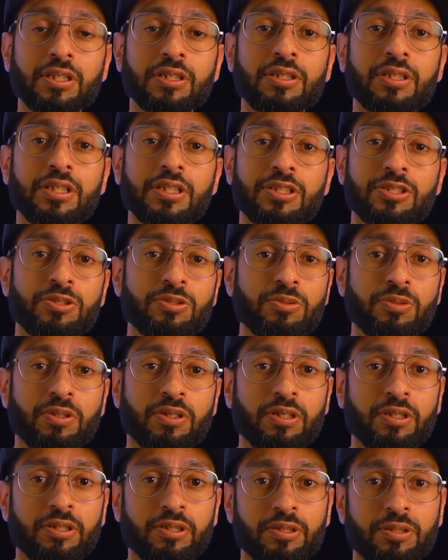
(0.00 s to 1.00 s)
These two
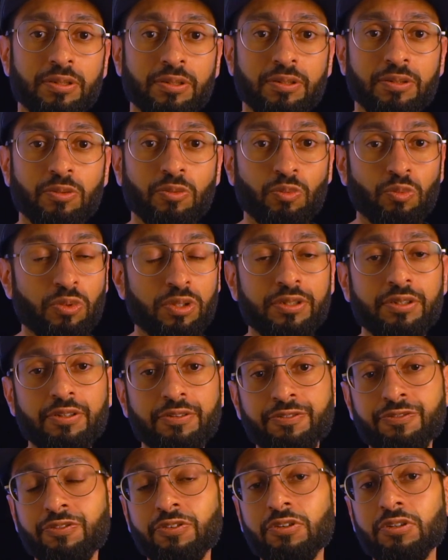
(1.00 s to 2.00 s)
are
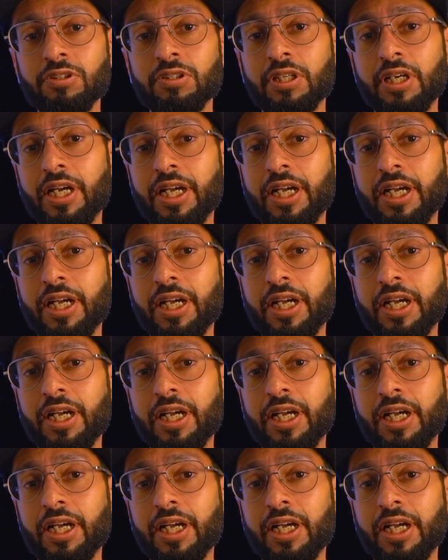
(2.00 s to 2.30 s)
wonderful.